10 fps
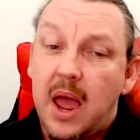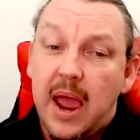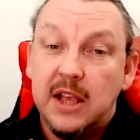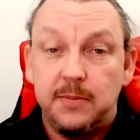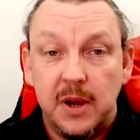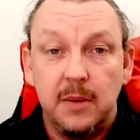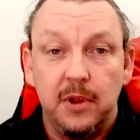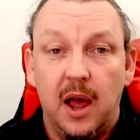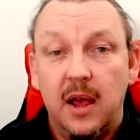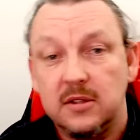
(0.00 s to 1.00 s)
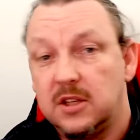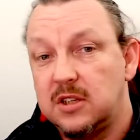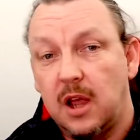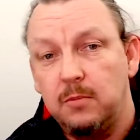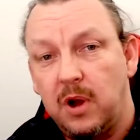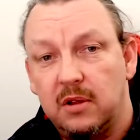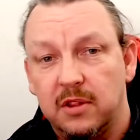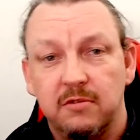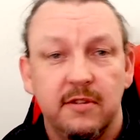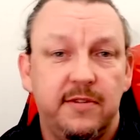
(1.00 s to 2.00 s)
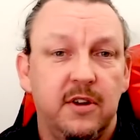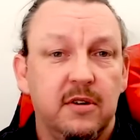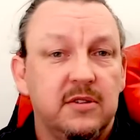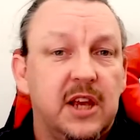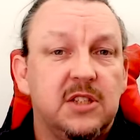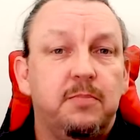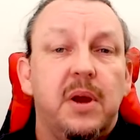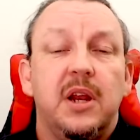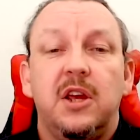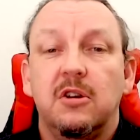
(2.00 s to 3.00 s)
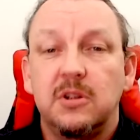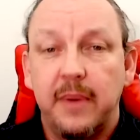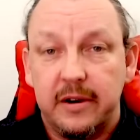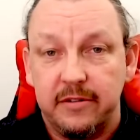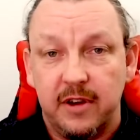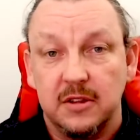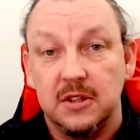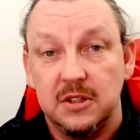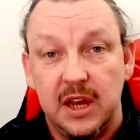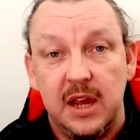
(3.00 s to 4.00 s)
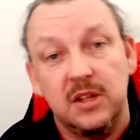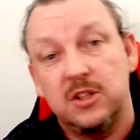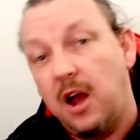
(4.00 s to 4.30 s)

It's been a blast, it's done well in the reviews, it's been a huge amount of fun to teach.